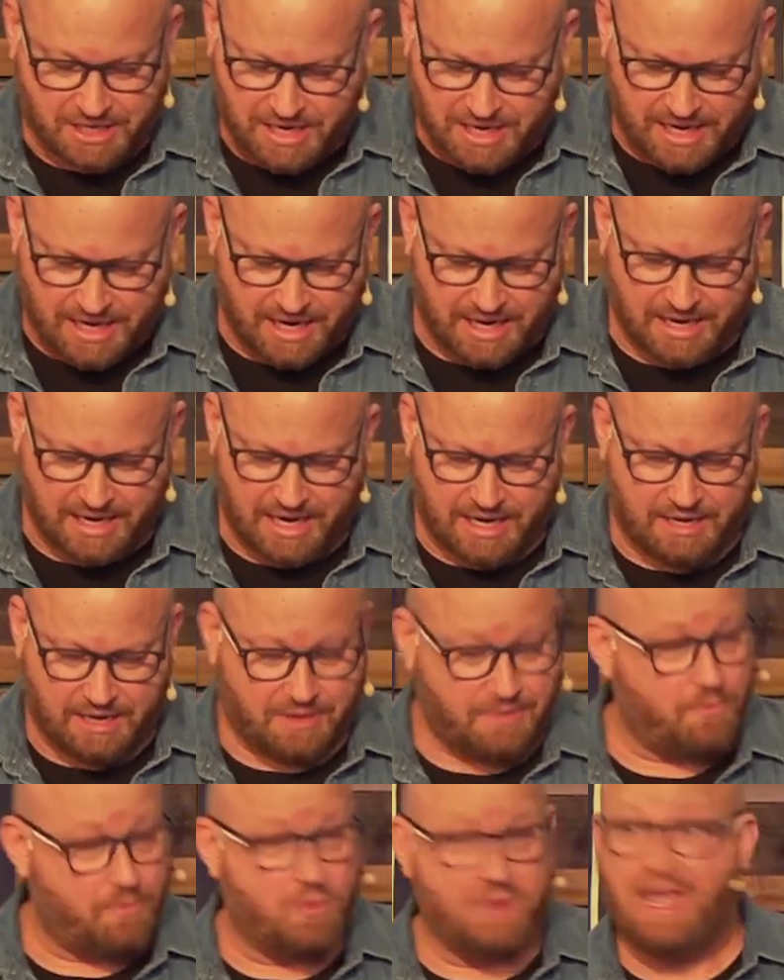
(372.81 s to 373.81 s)
and
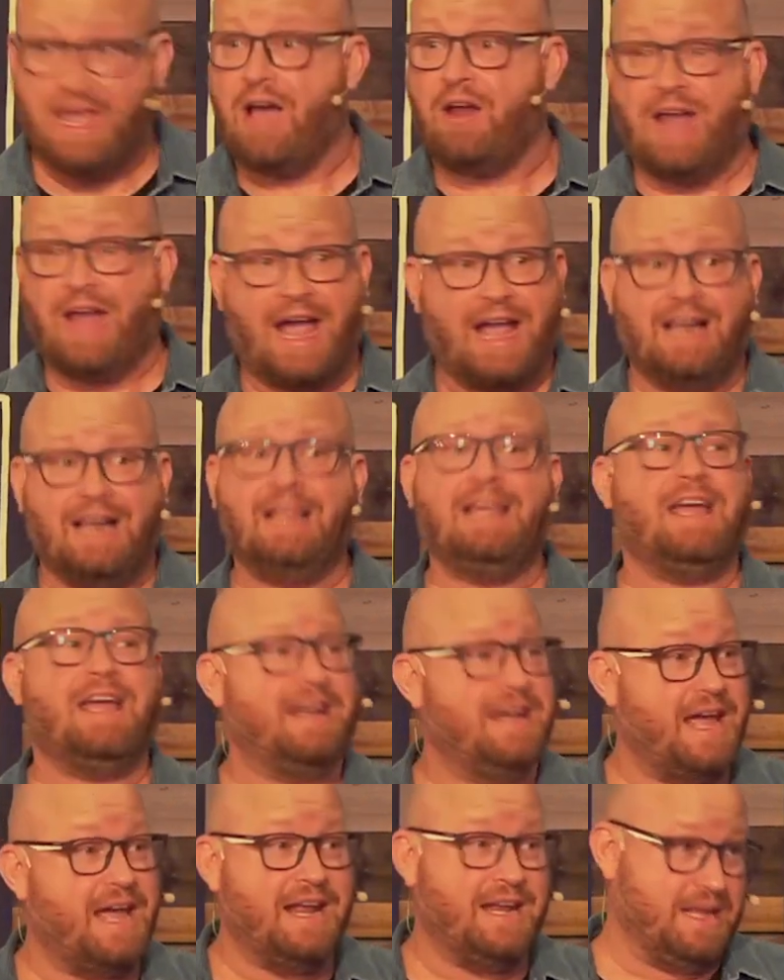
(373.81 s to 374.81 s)
without
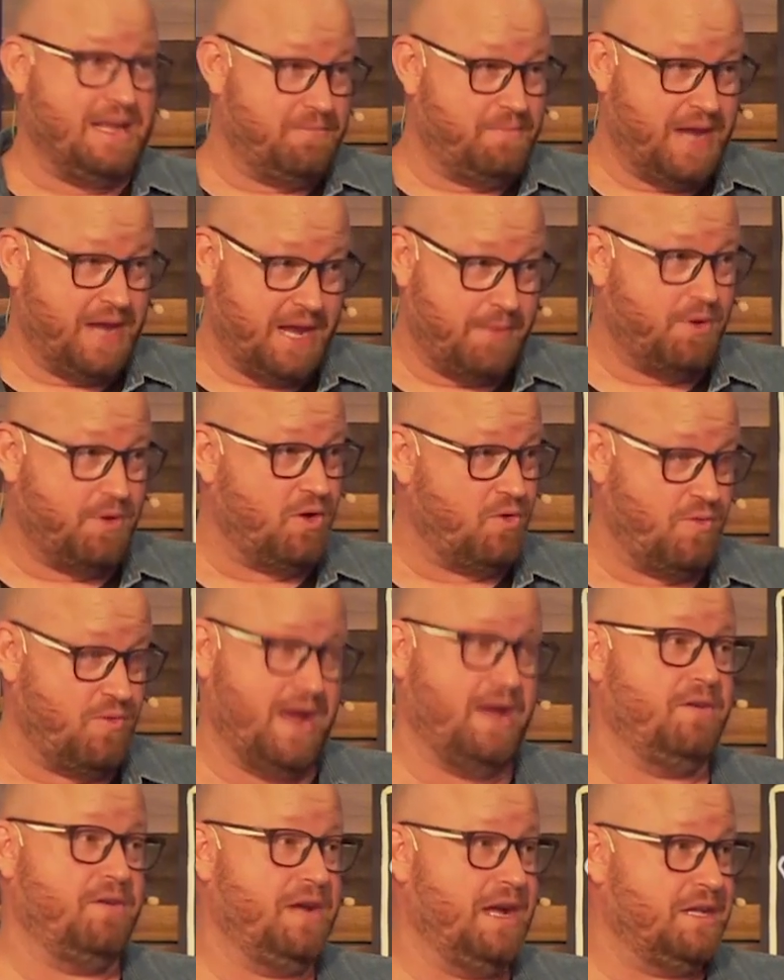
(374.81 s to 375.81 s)
alienating people
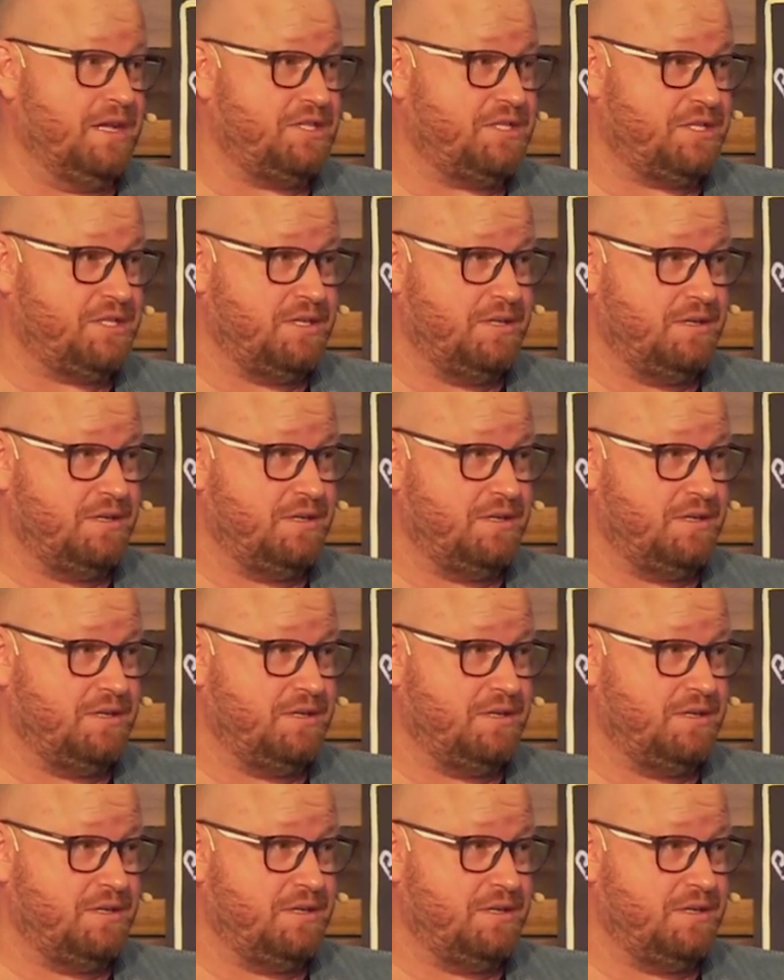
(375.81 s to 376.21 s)
around us,